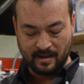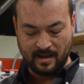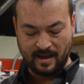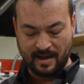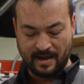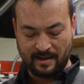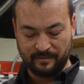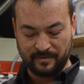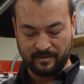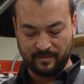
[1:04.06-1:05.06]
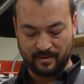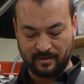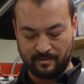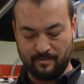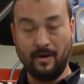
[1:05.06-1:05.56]
I have some
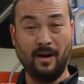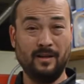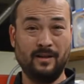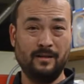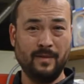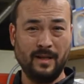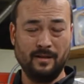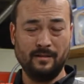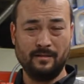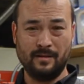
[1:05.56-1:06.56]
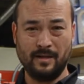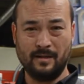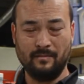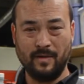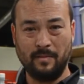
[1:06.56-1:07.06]
smaller mirrors that
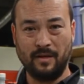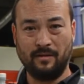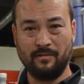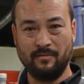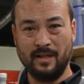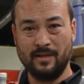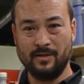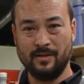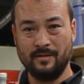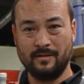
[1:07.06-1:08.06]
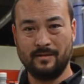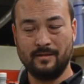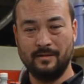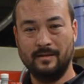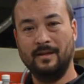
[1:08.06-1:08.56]
are maybe 3 inches,
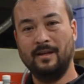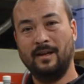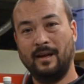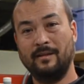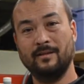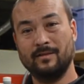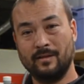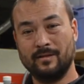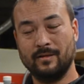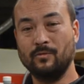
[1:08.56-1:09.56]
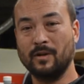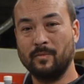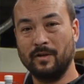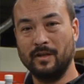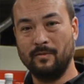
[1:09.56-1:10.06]
and those also work
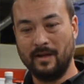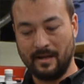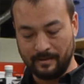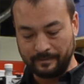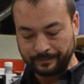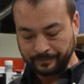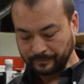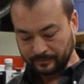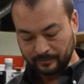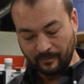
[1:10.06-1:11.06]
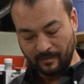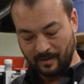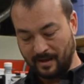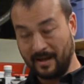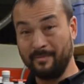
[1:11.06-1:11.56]
pretty well.
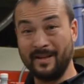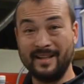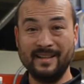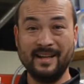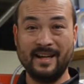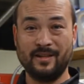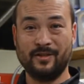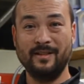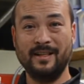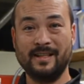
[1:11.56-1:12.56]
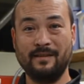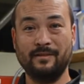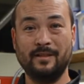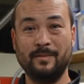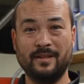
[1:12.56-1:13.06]
But I actually like to have a
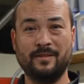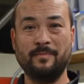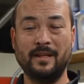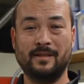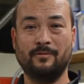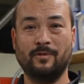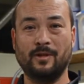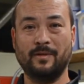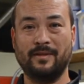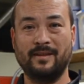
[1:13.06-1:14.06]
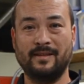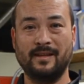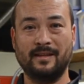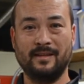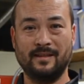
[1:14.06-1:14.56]
little bit of space to work with. I
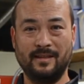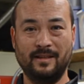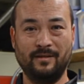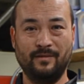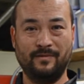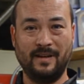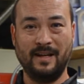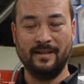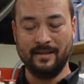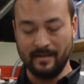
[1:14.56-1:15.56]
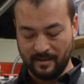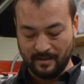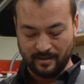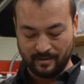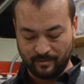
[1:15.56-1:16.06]
think, you find
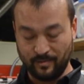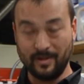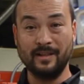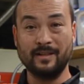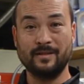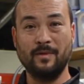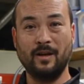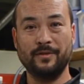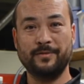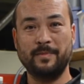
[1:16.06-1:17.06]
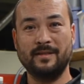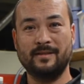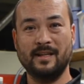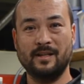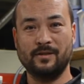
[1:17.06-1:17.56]
some really small spin
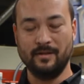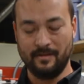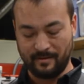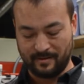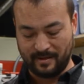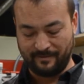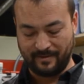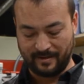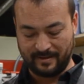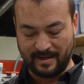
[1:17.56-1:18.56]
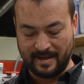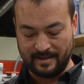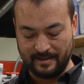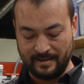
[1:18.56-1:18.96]
stations and stuff like that,